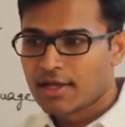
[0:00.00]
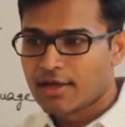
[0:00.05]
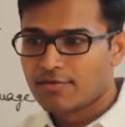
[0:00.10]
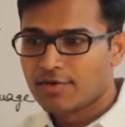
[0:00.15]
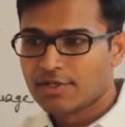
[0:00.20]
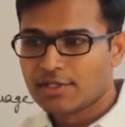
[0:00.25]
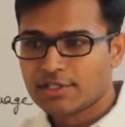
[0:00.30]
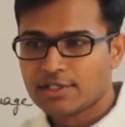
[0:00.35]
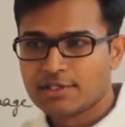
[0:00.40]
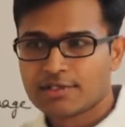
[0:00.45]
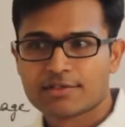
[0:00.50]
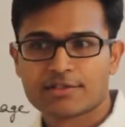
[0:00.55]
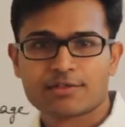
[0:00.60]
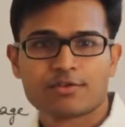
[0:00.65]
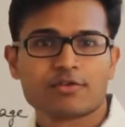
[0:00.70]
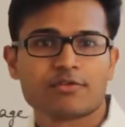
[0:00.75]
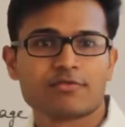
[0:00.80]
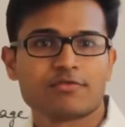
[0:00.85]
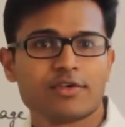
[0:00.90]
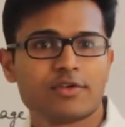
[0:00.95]
which is
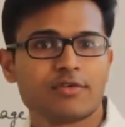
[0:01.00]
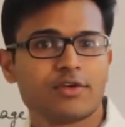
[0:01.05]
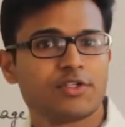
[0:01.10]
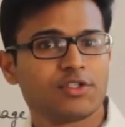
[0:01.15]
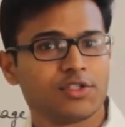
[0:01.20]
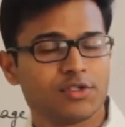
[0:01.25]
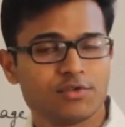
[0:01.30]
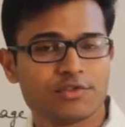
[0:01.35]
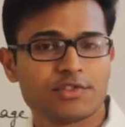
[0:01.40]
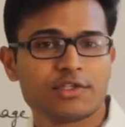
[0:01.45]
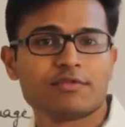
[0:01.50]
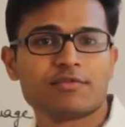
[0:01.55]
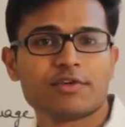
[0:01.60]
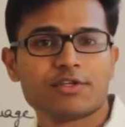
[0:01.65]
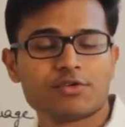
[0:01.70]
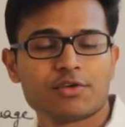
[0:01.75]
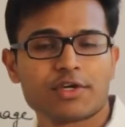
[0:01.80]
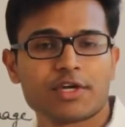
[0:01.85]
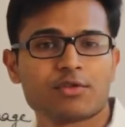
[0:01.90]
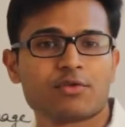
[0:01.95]
using
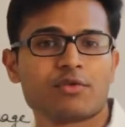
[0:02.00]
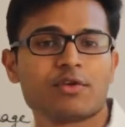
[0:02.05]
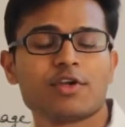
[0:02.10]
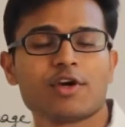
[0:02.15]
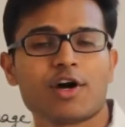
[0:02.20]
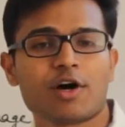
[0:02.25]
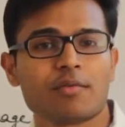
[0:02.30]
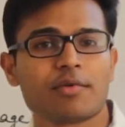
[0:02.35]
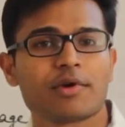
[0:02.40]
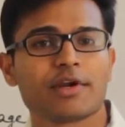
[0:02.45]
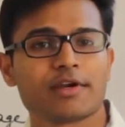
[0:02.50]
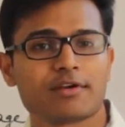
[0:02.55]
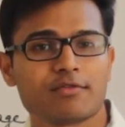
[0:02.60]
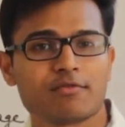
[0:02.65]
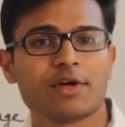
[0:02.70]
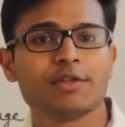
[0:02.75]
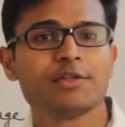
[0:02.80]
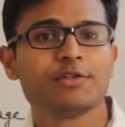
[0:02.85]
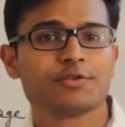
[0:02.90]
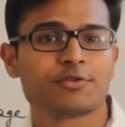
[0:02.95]
which you can only operate
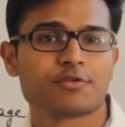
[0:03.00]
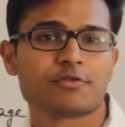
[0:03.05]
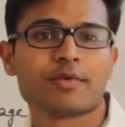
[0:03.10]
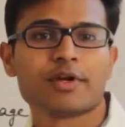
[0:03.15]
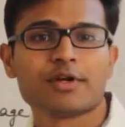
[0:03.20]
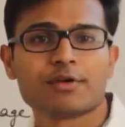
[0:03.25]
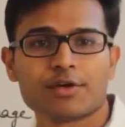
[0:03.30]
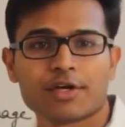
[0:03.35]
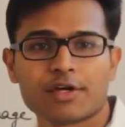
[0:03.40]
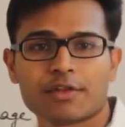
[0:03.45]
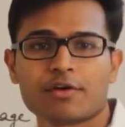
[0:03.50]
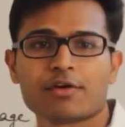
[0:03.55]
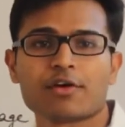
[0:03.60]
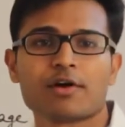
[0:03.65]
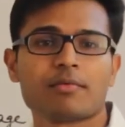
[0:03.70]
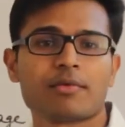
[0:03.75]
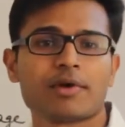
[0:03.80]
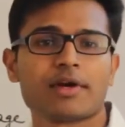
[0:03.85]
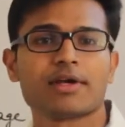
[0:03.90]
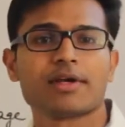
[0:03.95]
one instrument, you cannot
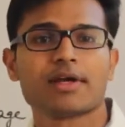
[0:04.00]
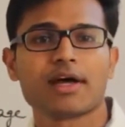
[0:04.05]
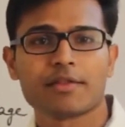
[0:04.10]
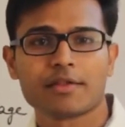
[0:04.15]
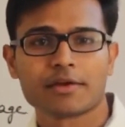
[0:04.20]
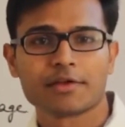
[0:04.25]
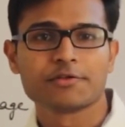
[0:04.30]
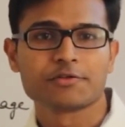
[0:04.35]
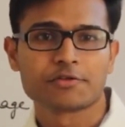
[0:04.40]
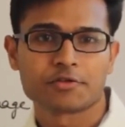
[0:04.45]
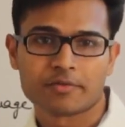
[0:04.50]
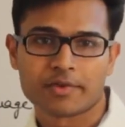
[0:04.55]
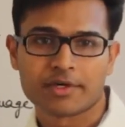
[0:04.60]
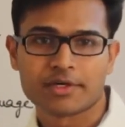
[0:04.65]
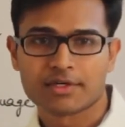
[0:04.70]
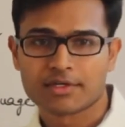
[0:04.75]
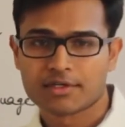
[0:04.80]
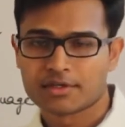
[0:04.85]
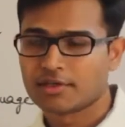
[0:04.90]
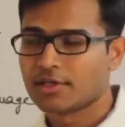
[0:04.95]
operate other
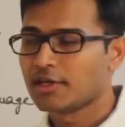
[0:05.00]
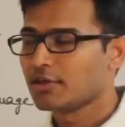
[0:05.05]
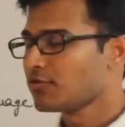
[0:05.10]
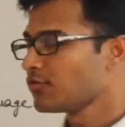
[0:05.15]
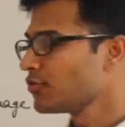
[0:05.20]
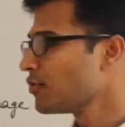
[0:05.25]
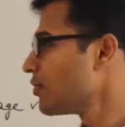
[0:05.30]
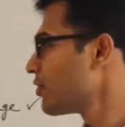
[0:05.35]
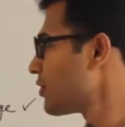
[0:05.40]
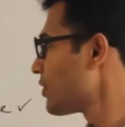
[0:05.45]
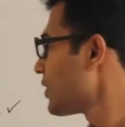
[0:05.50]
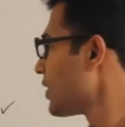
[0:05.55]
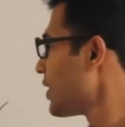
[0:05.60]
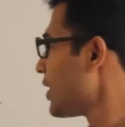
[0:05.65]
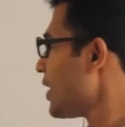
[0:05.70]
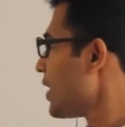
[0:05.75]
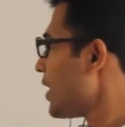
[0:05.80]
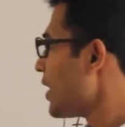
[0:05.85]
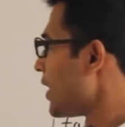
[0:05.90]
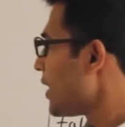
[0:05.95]
instrument. Therefore,
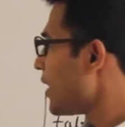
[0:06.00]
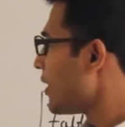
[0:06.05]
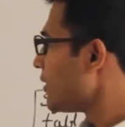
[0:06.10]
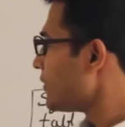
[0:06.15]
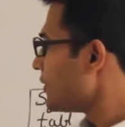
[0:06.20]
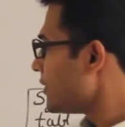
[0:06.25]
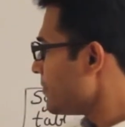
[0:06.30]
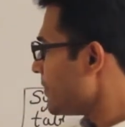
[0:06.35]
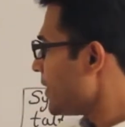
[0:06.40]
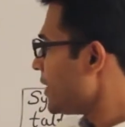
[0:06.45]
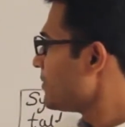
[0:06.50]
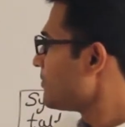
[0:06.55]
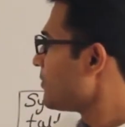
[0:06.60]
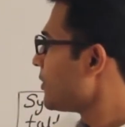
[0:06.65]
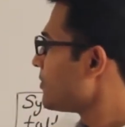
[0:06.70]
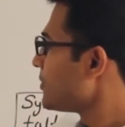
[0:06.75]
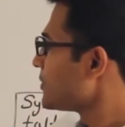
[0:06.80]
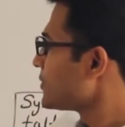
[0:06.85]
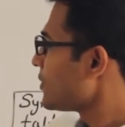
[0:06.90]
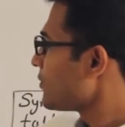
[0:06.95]
the main
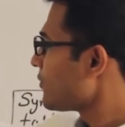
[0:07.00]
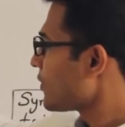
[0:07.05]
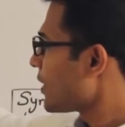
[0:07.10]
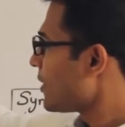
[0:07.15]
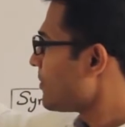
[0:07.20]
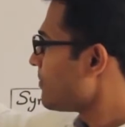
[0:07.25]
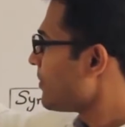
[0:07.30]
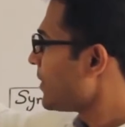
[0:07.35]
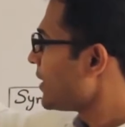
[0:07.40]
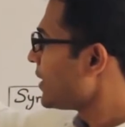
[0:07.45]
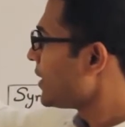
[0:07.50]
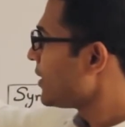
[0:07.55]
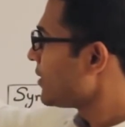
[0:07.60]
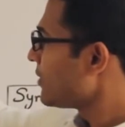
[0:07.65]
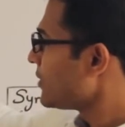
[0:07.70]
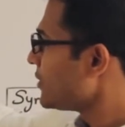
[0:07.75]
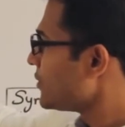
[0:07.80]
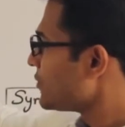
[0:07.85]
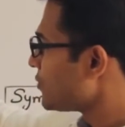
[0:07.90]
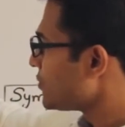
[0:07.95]
purpose of
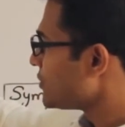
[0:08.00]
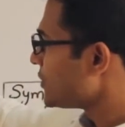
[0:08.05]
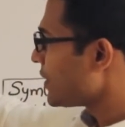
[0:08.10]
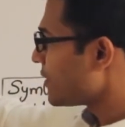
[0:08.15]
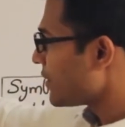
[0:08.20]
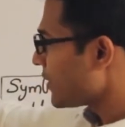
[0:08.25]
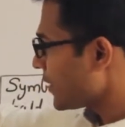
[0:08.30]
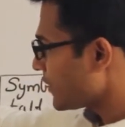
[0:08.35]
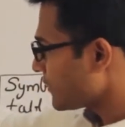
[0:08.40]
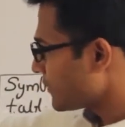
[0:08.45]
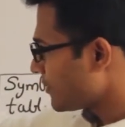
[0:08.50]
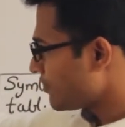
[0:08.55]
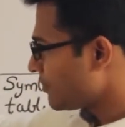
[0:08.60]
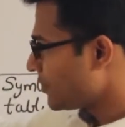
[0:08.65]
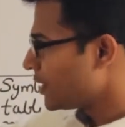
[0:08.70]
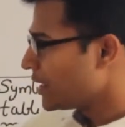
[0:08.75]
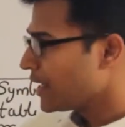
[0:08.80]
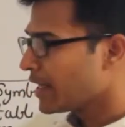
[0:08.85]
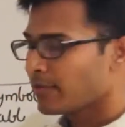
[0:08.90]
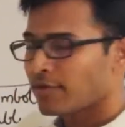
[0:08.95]
compiler is to generate
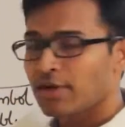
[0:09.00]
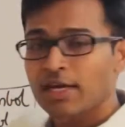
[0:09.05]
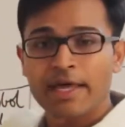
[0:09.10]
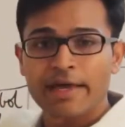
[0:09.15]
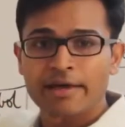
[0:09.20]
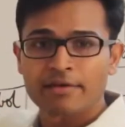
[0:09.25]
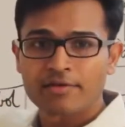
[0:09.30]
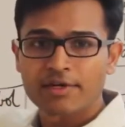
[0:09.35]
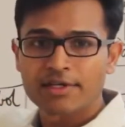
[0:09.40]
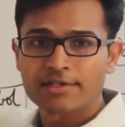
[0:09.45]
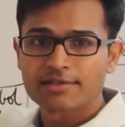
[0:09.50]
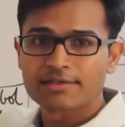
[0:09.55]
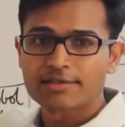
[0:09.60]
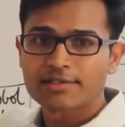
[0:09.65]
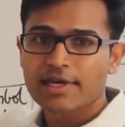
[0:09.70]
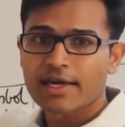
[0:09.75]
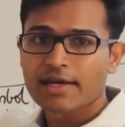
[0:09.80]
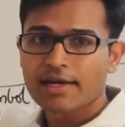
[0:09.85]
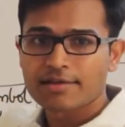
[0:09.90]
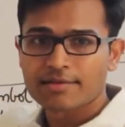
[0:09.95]
assembly level language,
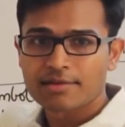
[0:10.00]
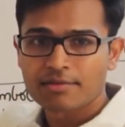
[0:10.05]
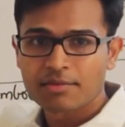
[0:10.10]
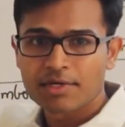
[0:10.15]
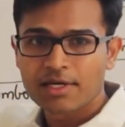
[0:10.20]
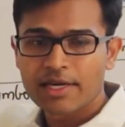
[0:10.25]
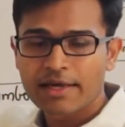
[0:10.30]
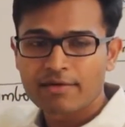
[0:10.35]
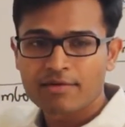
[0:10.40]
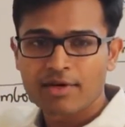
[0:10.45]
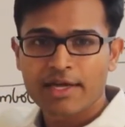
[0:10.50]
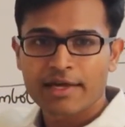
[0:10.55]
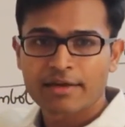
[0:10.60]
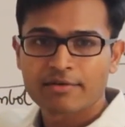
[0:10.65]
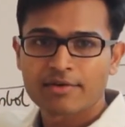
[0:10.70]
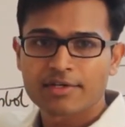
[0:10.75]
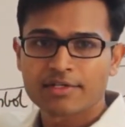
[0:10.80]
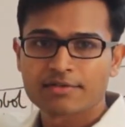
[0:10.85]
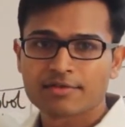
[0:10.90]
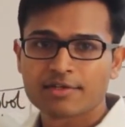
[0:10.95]
and assembly level
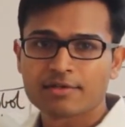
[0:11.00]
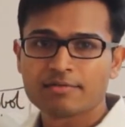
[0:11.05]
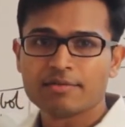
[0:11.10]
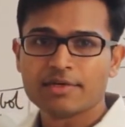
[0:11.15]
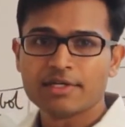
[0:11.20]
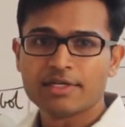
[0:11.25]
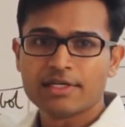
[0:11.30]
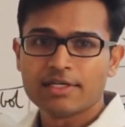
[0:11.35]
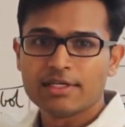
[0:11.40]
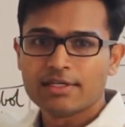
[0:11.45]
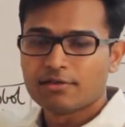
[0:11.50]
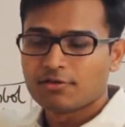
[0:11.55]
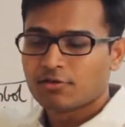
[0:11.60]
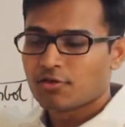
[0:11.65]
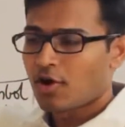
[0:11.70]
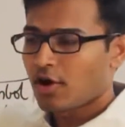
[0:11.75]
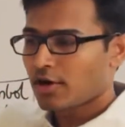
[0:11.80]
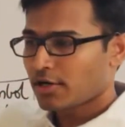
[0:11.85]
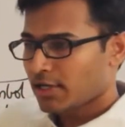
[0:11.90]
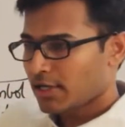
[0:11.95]
language will be
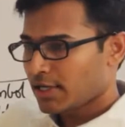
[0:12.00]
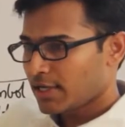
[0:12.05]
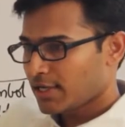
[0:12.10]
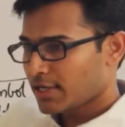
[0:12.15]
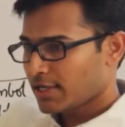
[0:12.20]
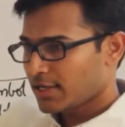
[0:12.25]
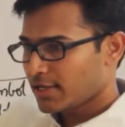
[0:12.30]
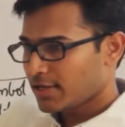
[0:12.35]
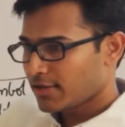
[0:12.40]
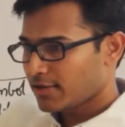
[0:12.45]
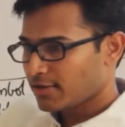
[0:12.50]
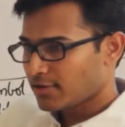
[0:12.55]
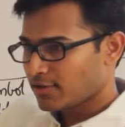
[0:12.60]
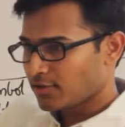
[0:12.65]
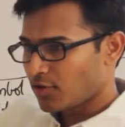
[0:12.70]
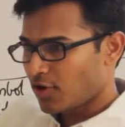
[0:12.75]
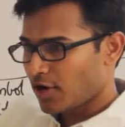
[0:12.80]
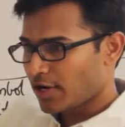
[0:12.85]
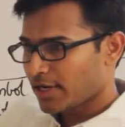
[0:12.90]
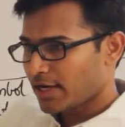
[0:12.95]
not
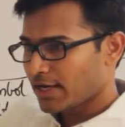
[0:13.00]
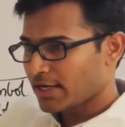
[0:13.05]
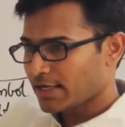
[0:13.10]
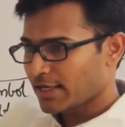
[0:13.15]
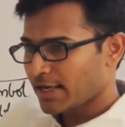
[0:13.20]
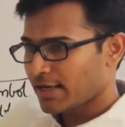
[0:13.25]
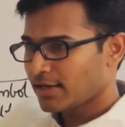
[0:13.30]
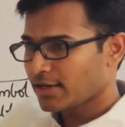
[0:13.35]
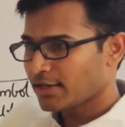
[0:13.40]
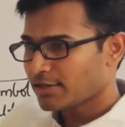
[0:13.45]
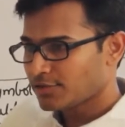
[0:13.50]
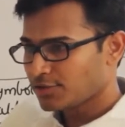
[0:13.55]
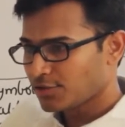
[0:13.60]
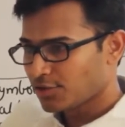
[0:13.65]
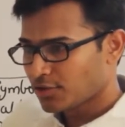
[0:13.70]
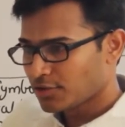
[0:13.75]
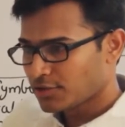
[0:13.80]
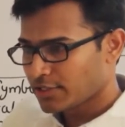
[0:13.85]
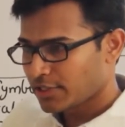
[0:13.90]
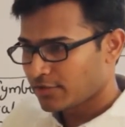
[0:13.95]
entirely in
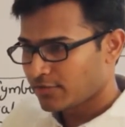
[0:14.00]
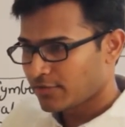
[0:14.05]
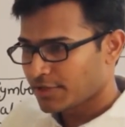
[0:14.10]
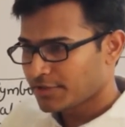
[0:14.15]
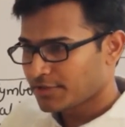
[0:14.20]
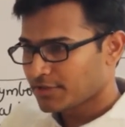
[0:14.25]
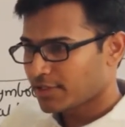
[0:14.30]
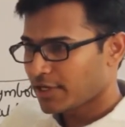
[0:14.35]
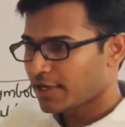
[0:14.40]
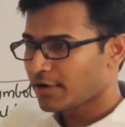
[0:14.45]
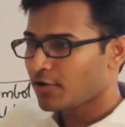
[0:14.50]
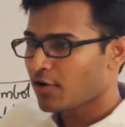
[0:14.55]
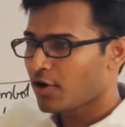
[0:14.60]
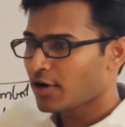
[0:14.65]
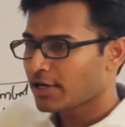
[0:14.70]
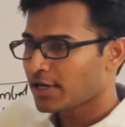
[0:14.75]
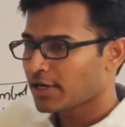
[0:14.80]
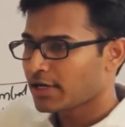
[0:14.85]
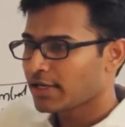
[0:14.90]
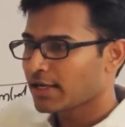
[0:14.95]
zeros and ones and
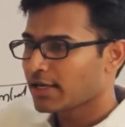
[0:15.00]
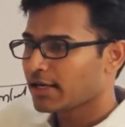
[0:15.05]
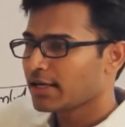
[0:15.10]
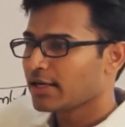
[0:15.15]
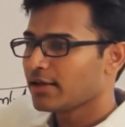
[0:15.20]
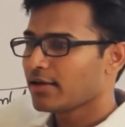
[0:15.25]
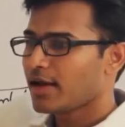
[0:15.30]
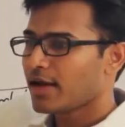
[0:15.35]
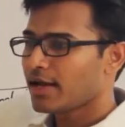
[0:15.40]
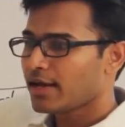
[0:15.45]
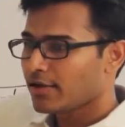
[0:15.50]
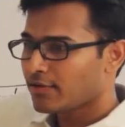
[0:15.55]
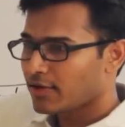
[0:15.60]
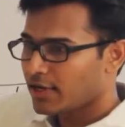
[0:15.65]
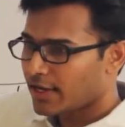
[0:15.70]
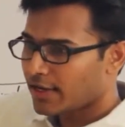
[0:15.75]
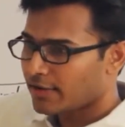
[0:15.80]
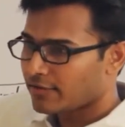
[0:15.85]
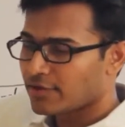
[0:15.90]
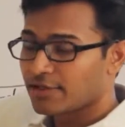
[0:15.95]
not entirely high level
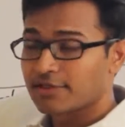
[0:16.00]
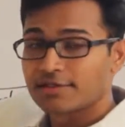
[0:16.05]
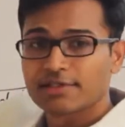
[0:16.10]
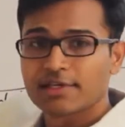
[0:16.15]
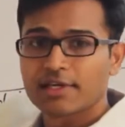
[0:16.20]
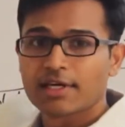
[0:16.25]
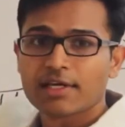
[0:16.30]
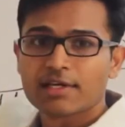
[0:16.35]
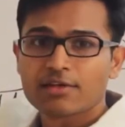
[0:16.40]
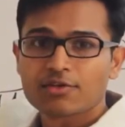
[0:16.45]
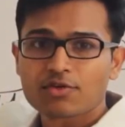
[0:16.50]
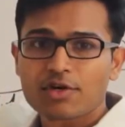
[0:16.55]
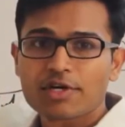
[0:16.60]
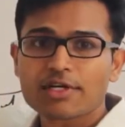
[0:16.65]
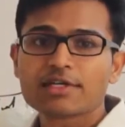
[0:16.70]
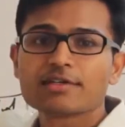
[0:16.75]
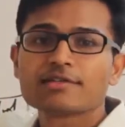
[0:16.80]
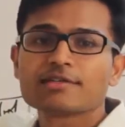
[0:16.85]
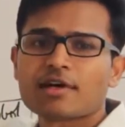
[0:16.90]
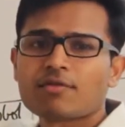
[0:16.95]
language. So
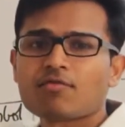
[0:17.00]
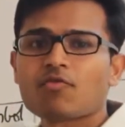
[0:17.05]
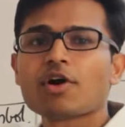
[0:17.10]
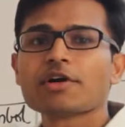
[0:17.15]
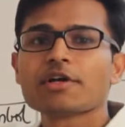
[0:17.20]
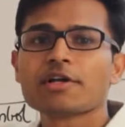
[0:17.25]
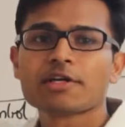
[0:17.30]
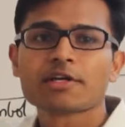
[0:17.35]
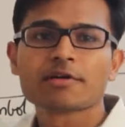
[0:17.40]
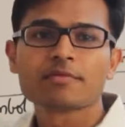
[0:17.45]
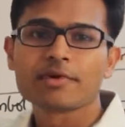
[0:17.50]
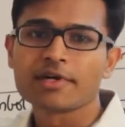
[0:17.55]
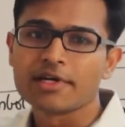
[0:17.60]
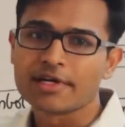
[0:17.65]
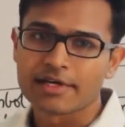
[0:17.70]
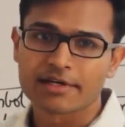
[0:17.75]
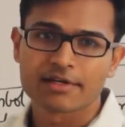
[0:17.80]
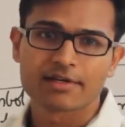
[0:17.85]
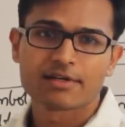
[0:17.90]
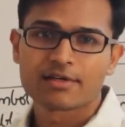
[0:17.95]
it is somewhat
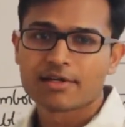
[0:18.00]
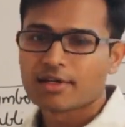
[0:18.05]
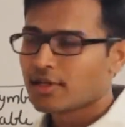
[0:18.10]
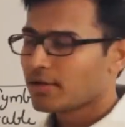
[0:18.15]
intermediate.